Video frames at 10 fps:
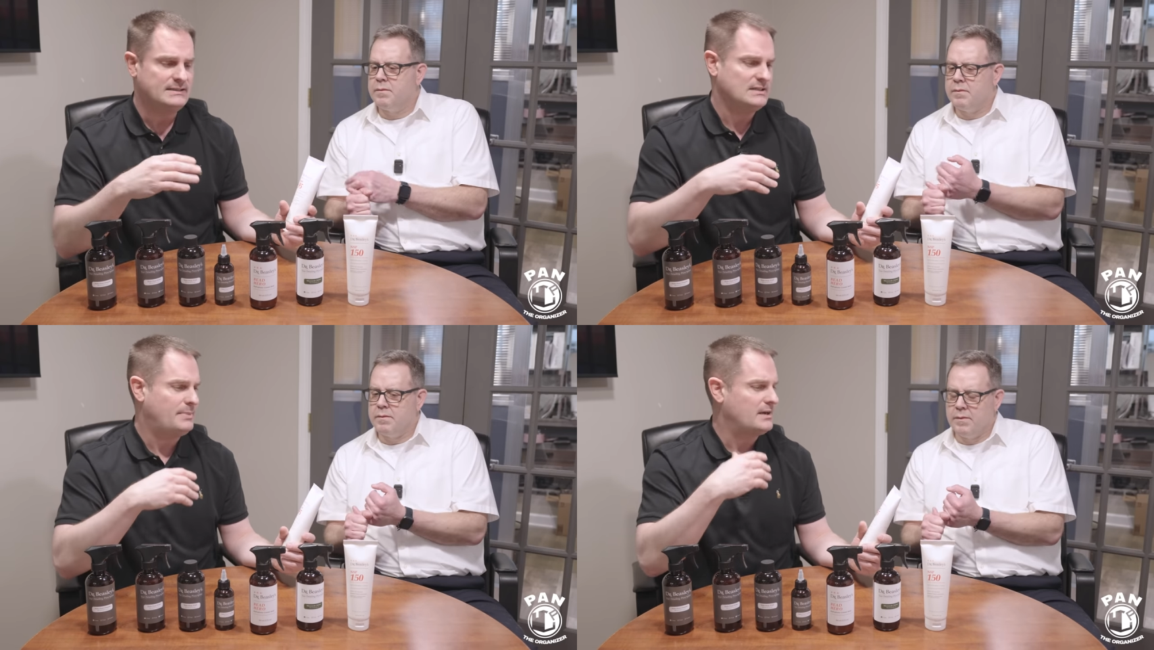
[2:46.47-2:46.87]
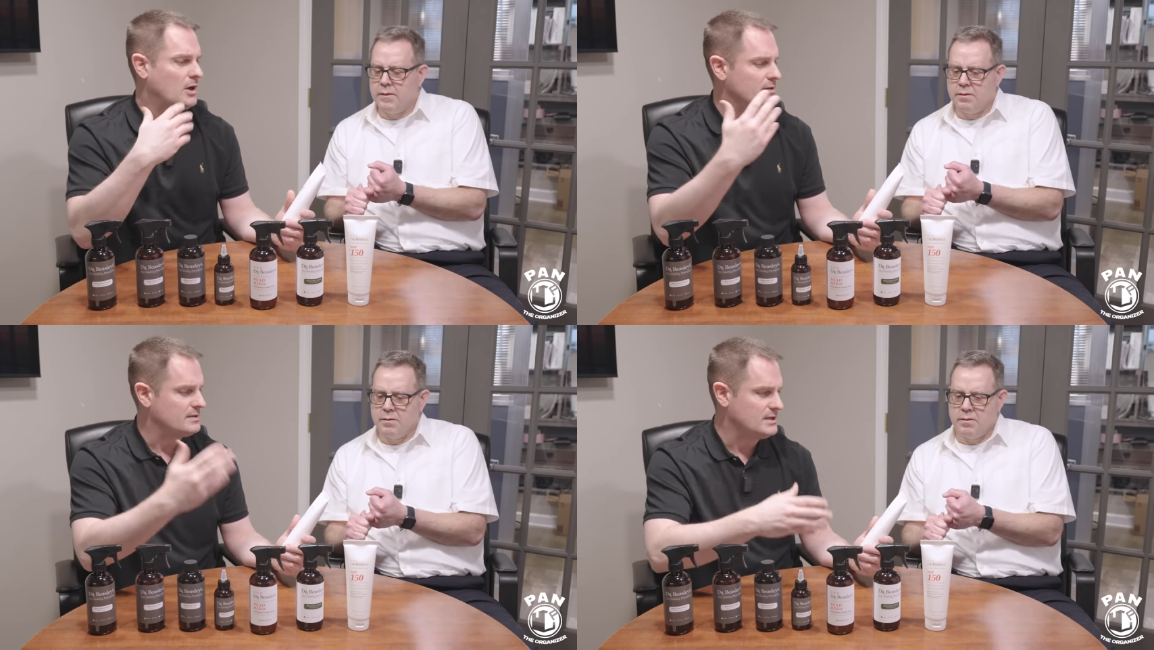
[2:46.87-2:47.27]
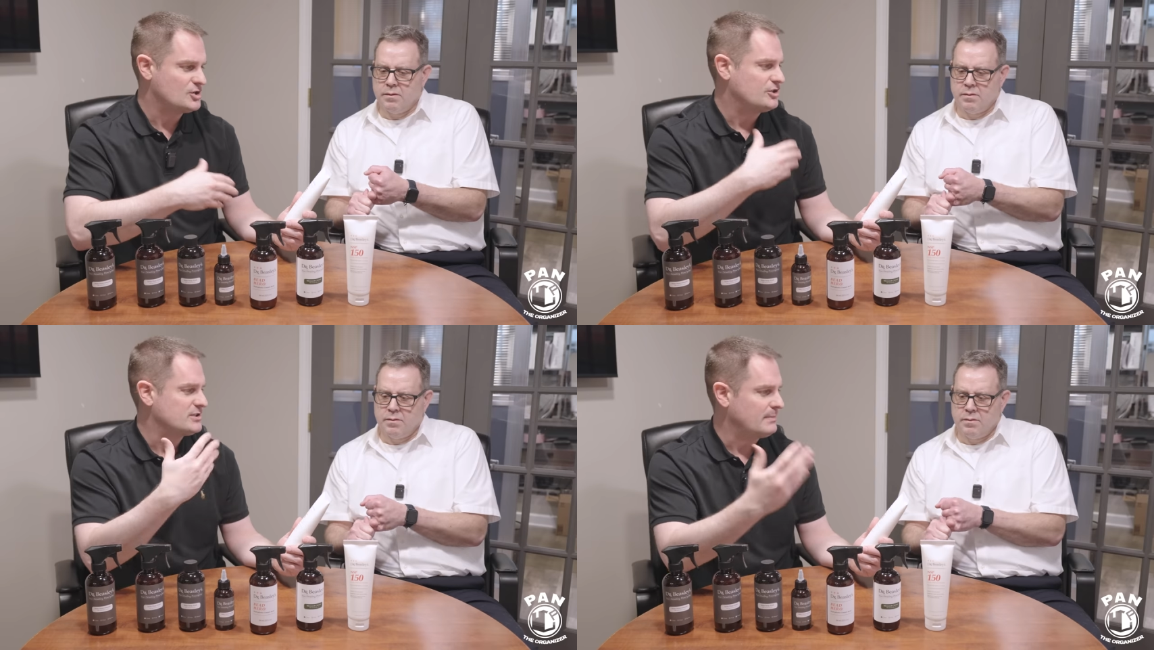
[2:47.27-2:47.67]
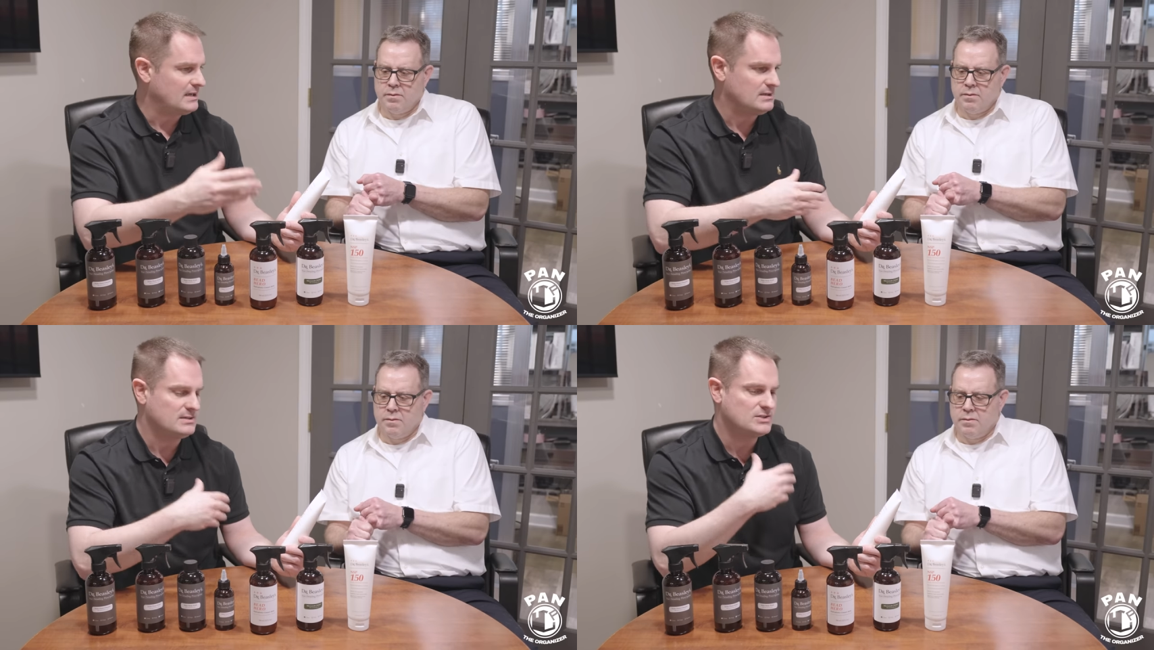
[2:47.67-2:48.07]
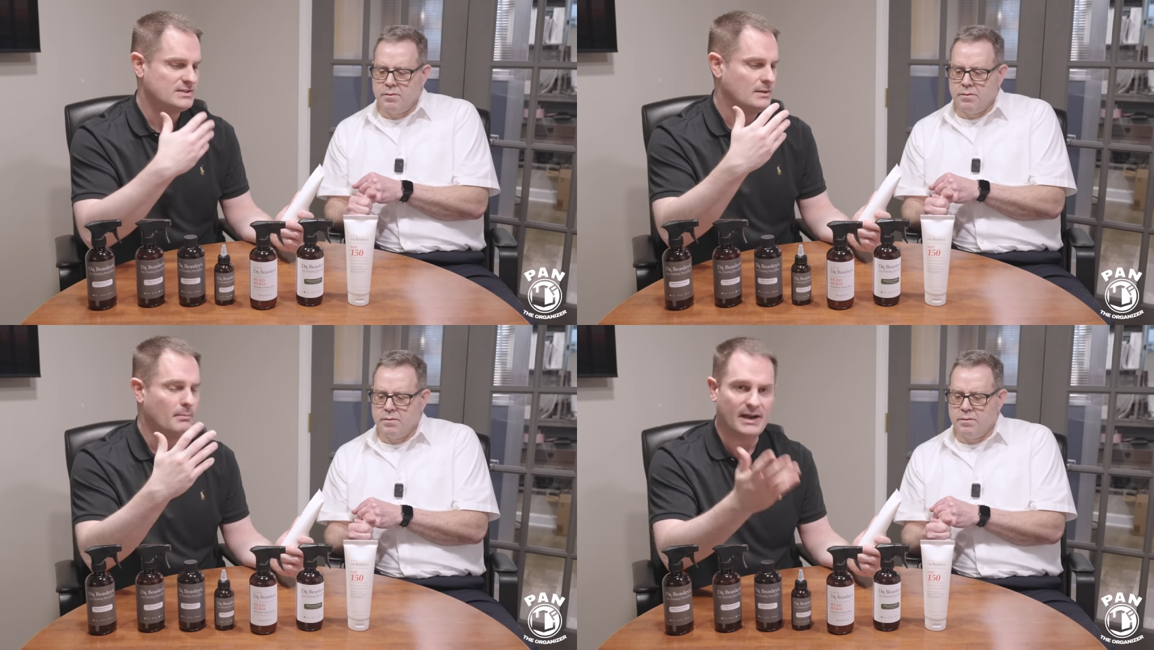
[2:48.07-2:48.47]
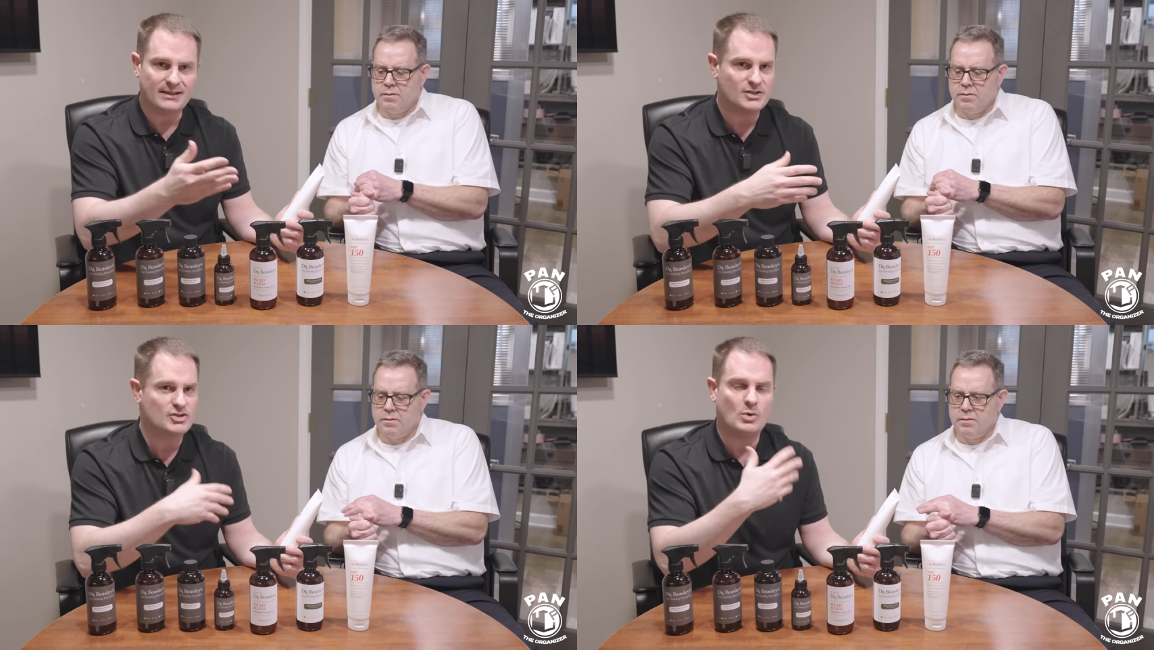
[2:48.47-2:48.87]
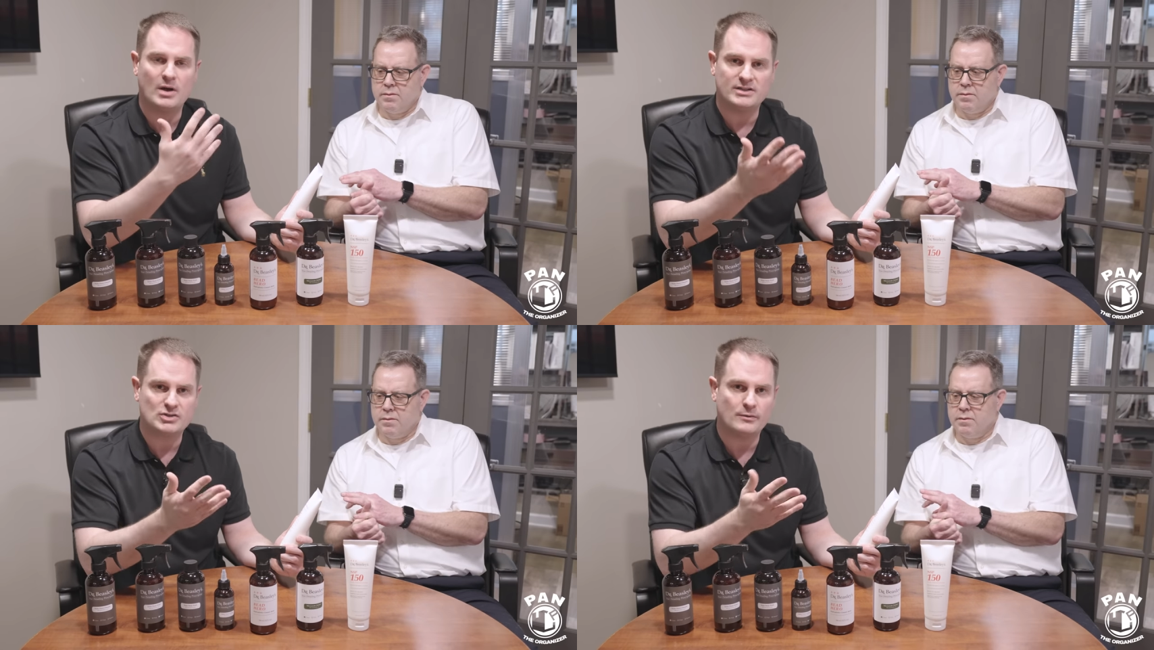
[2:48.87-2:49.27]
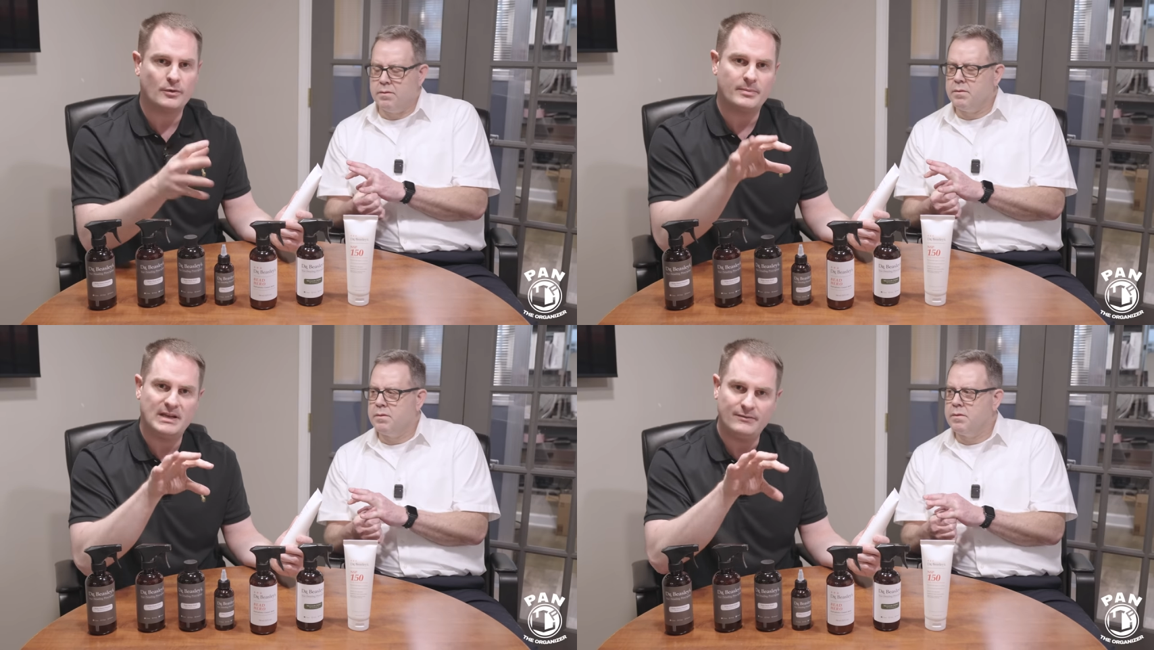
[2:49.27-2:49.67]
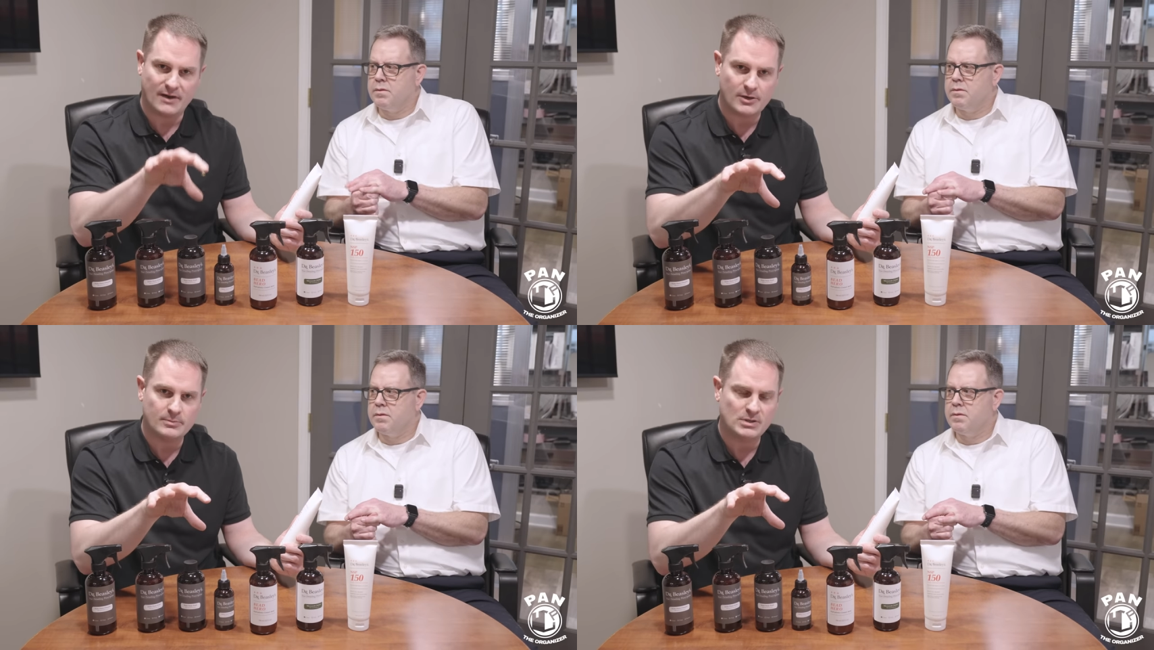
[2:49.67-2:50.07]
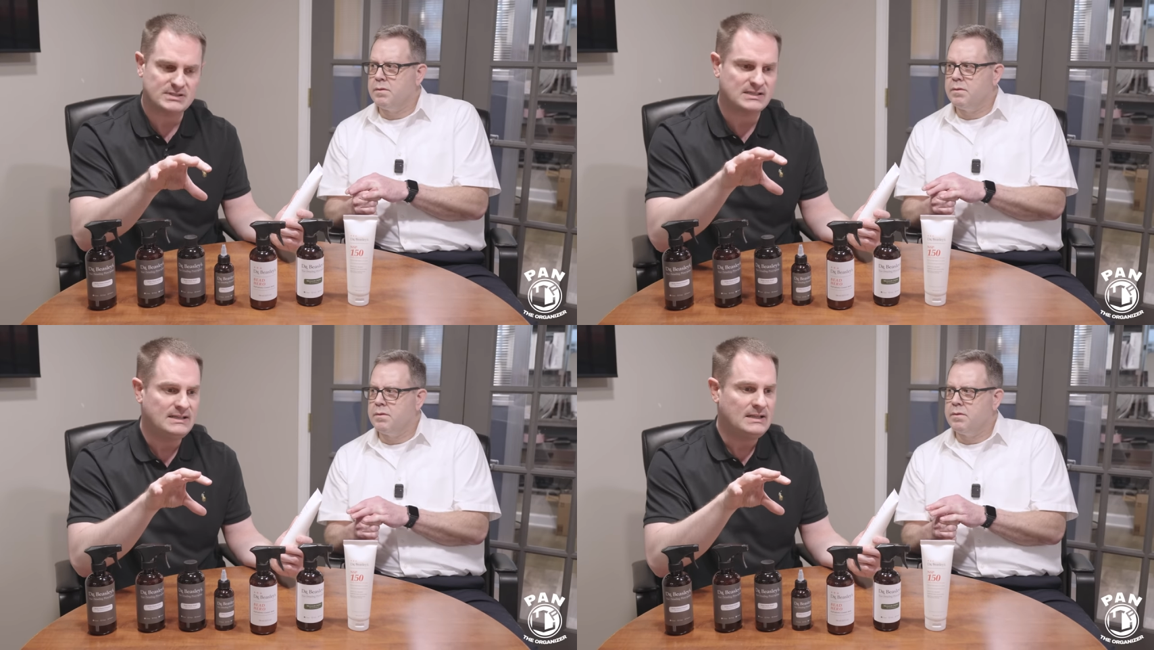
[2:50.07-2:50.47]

Speaker 1: depending on conditions, maintenance, and mileage, so on and so forth, many variables,